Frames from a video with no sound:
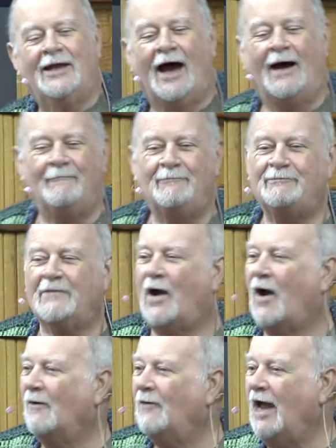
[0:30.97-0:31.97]
Um,
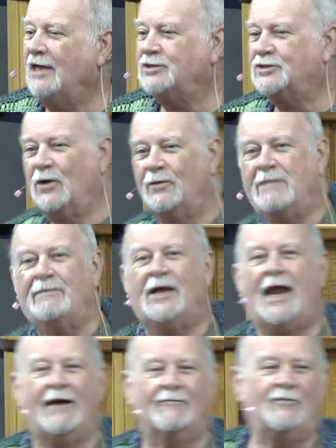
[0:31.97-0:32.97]
all right, so we've been
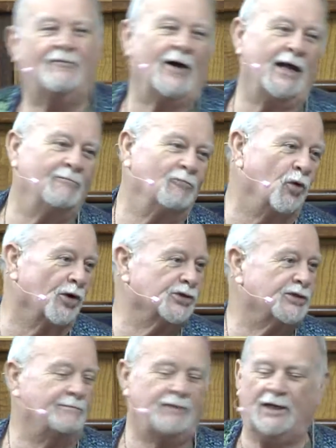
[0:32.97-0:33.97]
having fun
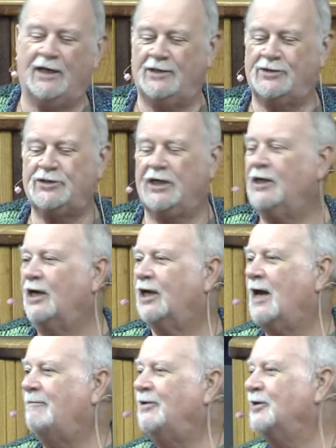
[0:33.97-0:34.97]
worshiping and singing a
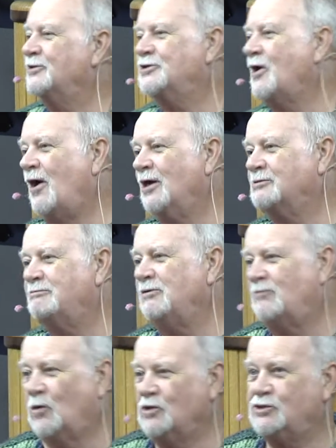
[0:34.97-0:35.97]
couple of songs
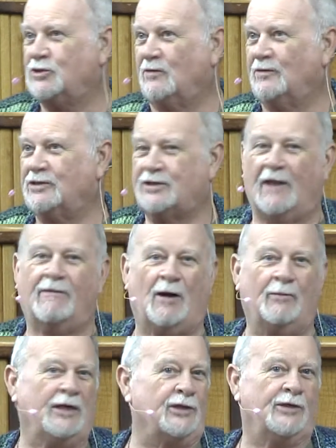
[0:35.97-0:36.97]
before service, and I
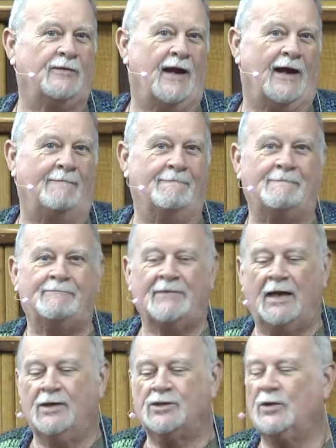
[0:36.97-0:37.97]
thought we'd do that
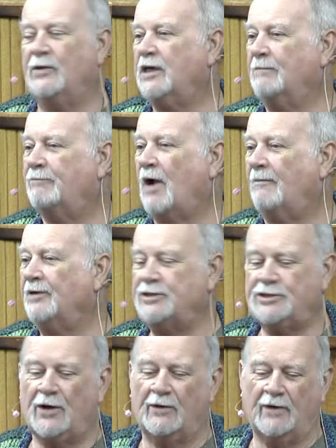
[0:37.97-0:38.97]
so we can probably
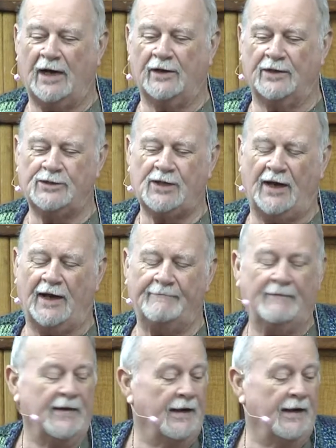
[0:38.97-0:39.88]
start right on time.